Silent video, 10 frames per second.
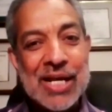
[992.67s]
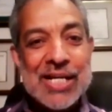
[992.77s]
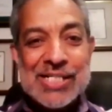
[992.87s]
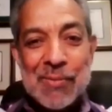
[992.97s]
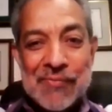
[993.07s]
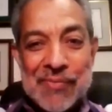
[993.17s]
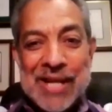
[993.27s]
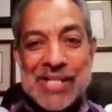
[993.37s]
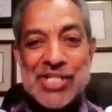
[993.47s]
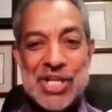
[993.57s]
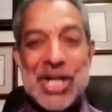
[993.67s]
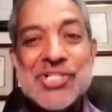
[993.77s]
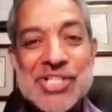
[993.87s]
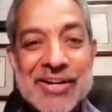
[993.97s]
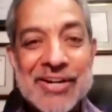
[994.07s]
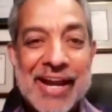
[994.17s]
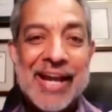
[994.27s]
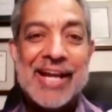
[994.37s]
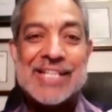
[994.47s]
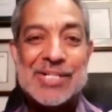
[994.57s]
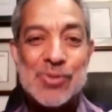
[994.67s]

Some of them had chairs in their hands as